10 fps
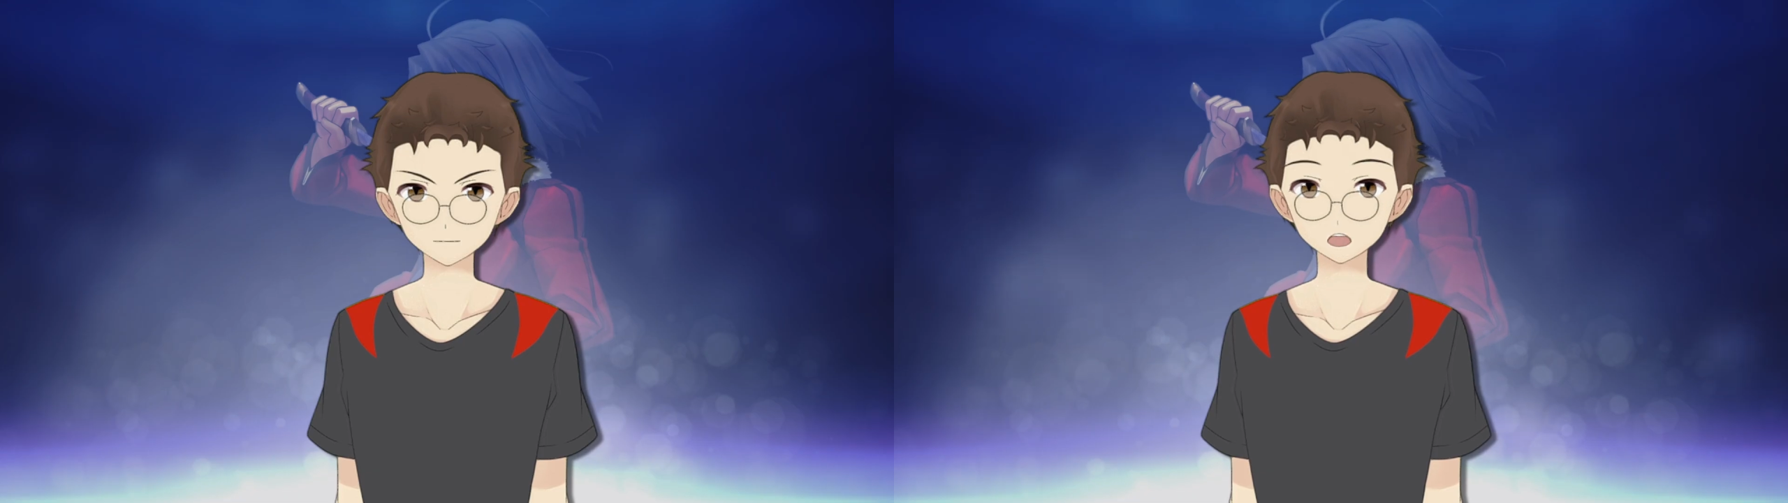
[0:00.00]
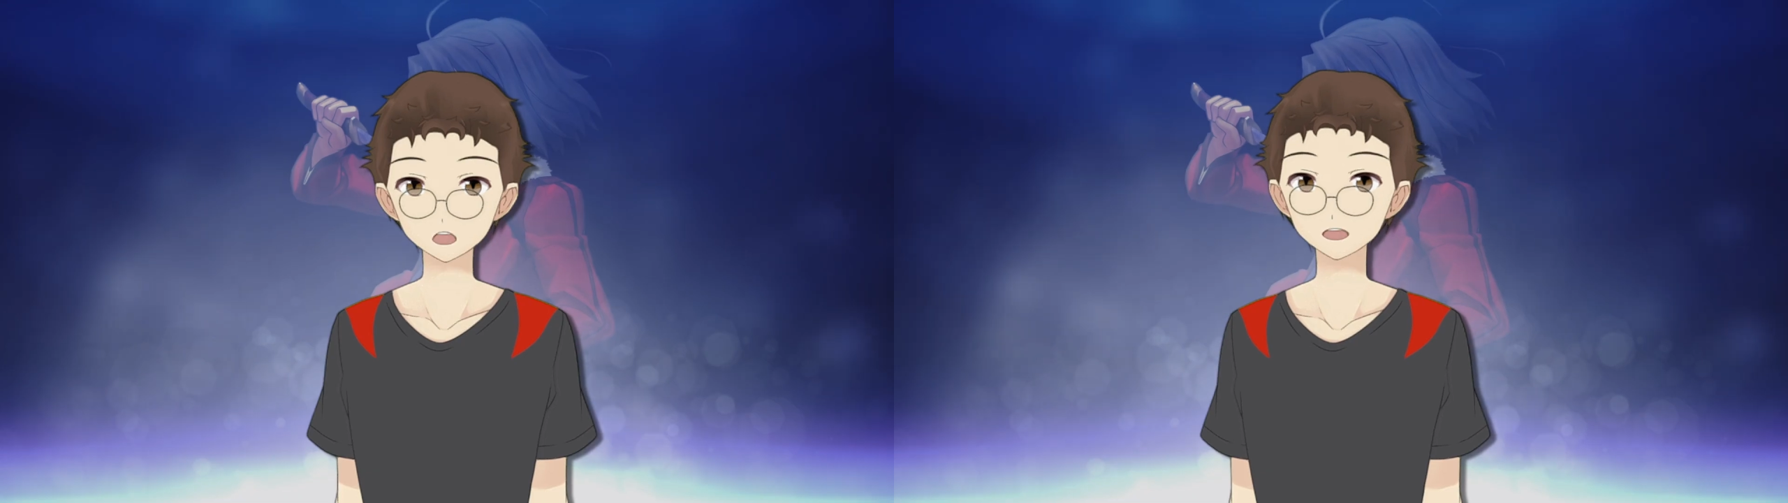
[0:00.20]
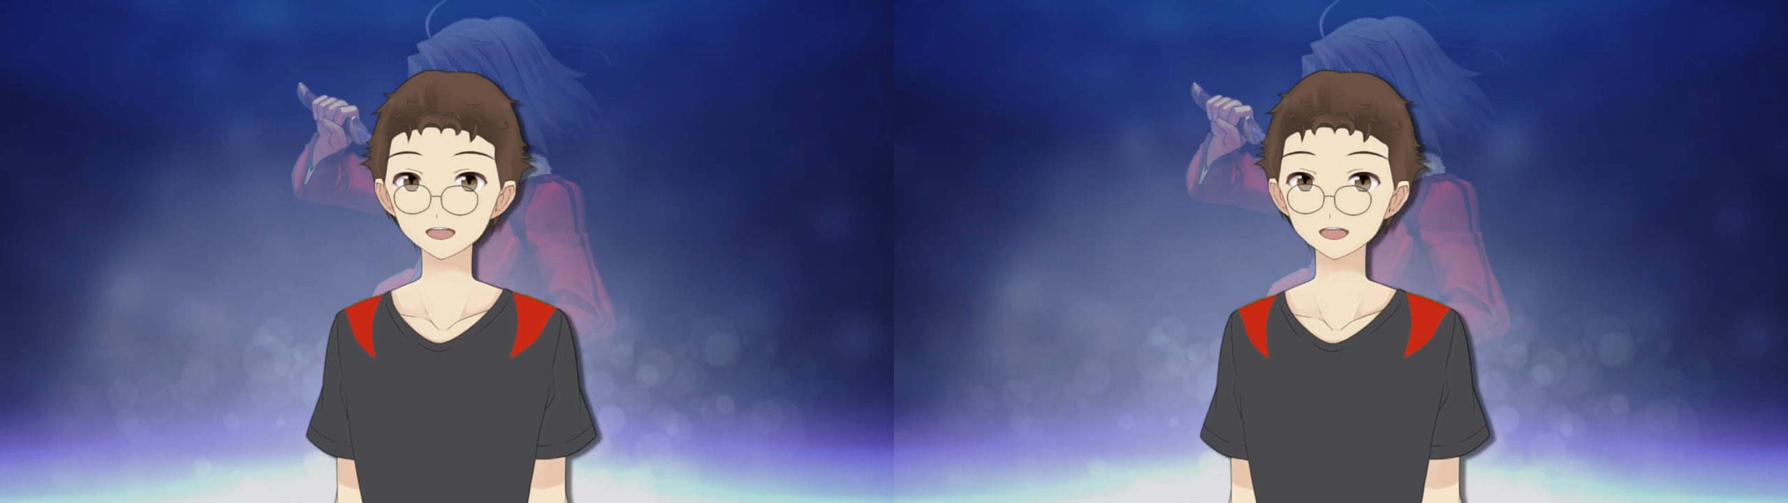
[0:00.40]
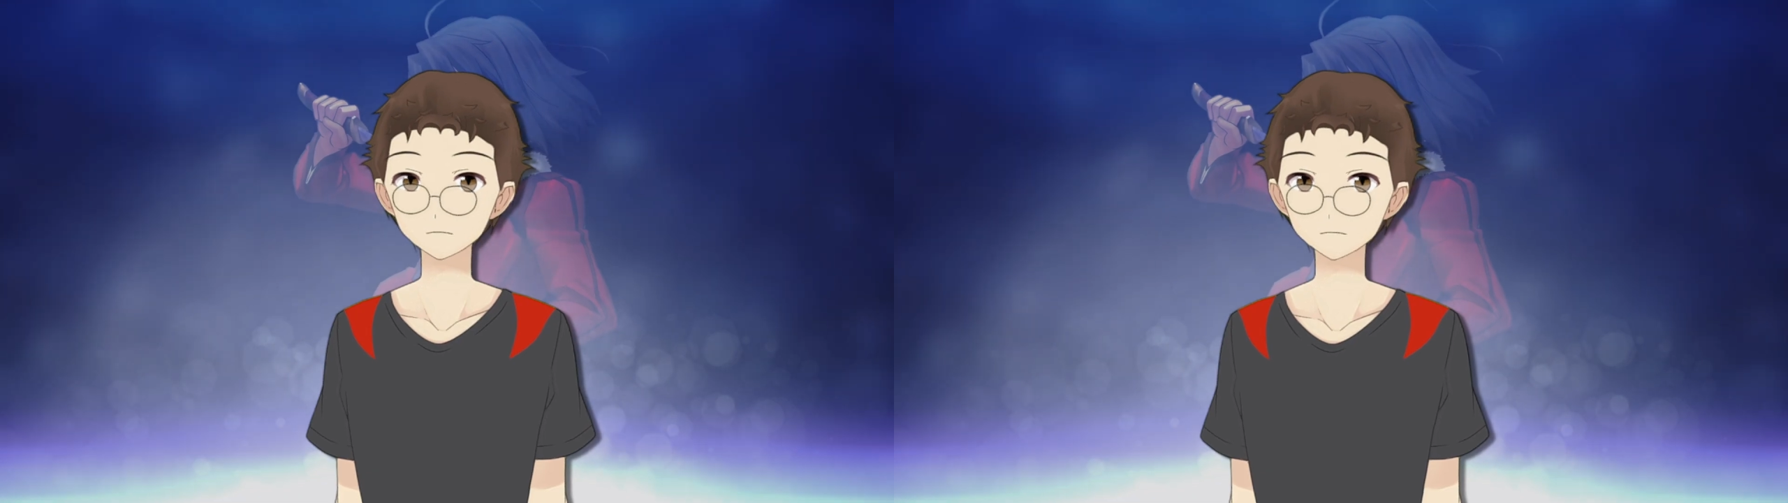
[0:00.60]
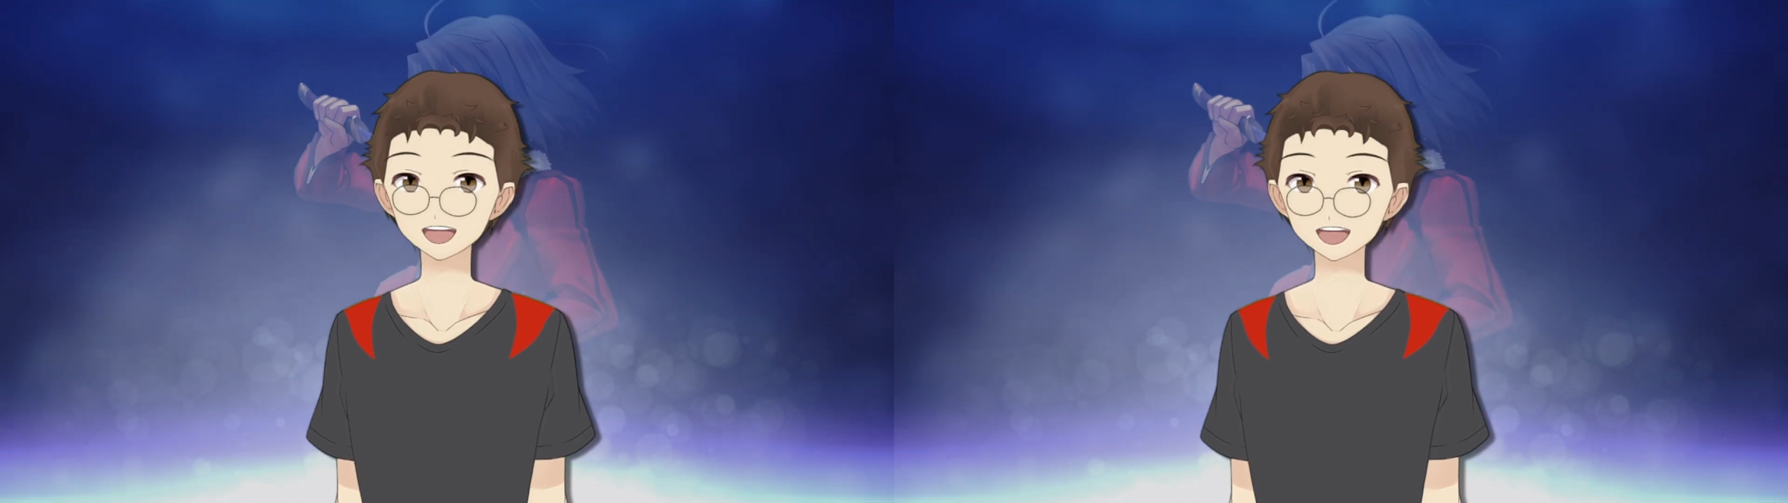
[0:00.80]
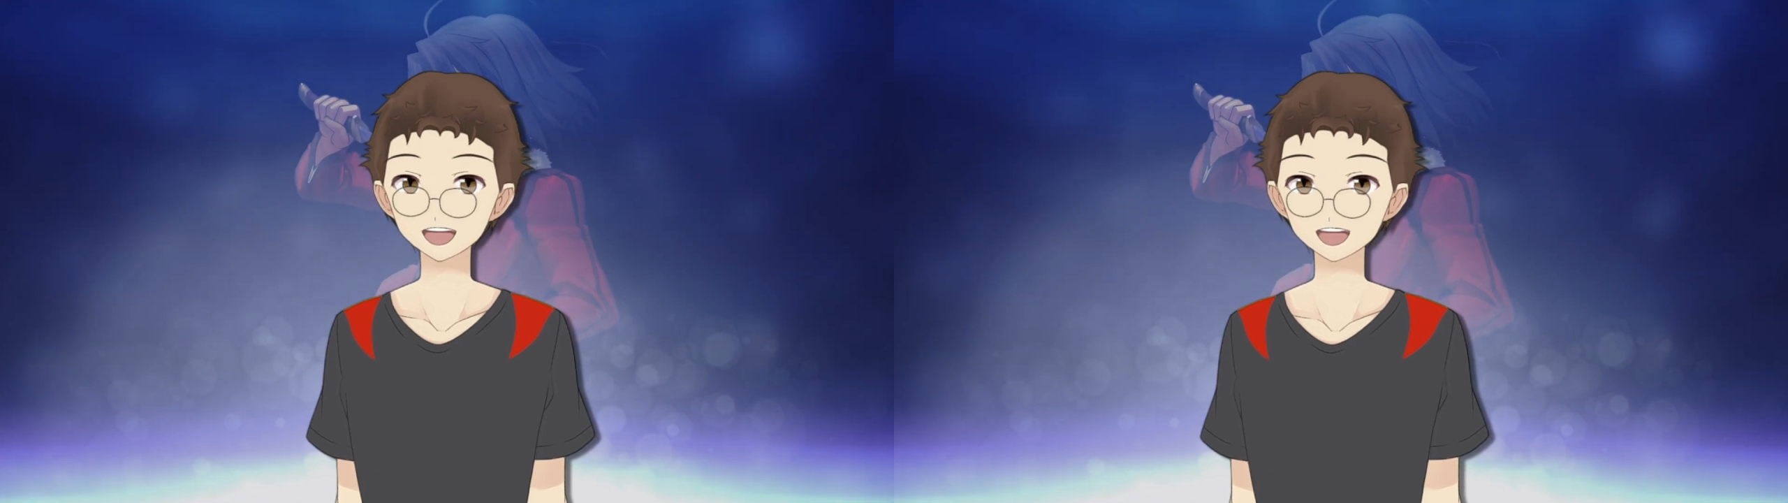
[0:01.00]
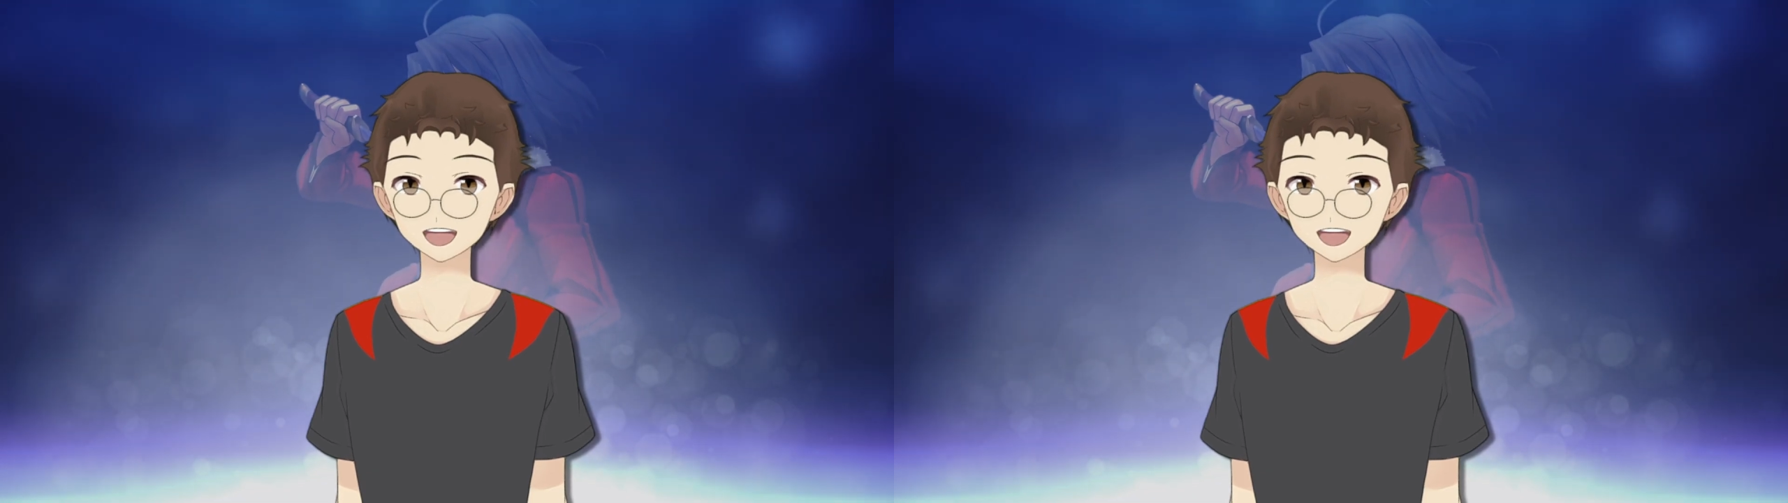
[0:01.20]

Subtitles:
It's a bizarre phenomena,